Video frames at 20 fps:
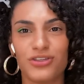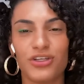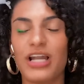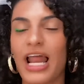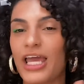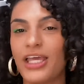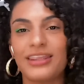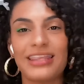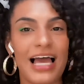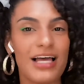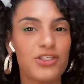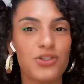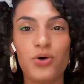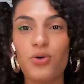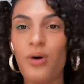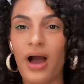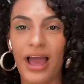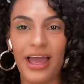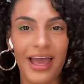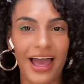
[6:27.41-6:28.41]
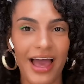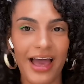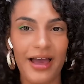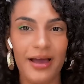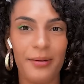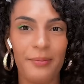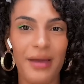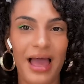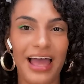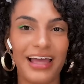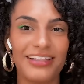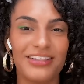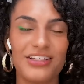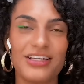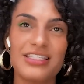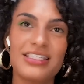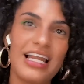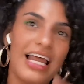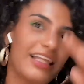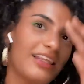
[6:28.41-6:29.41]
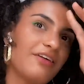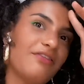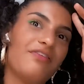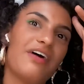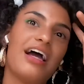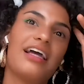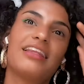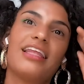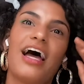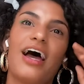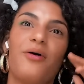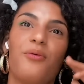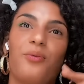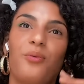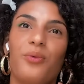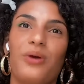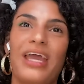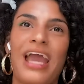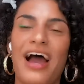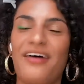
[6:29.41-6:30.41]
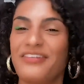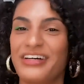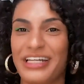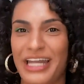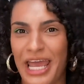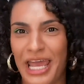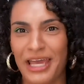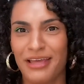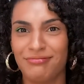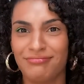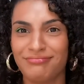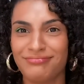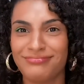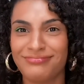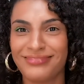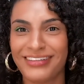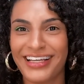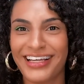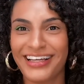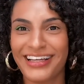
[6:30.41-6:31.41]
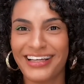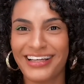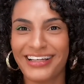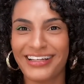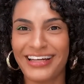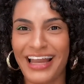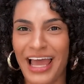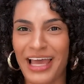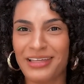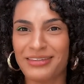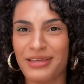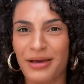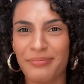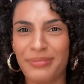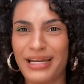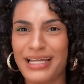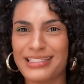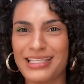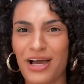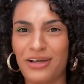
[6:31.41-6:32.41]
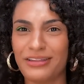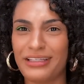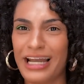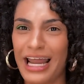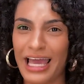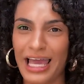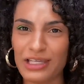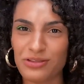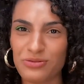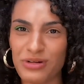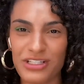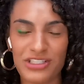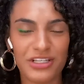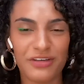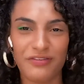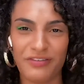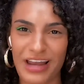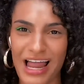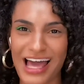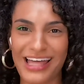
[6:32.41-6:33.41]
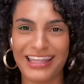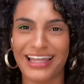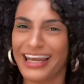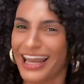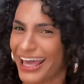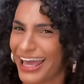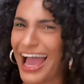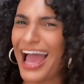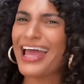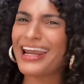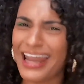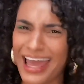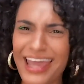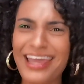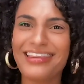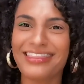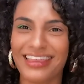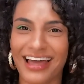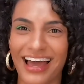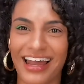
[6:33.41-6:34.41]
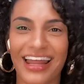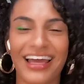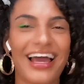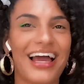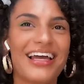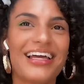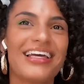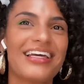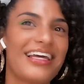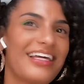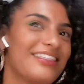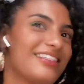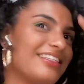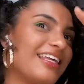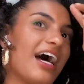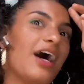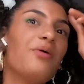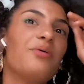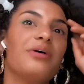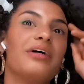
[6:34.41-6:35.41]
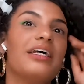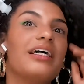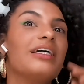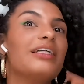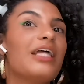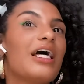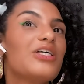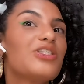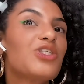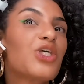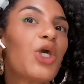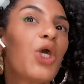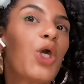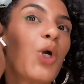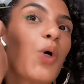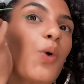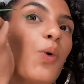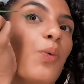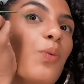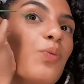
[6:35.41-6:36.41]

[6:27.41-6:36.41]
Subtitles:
Like, that's who I am. And just like the fact that we have a name, like somebody's out there like, es una chiflada. Like, I like that. Like, I could get down with it. That's cute.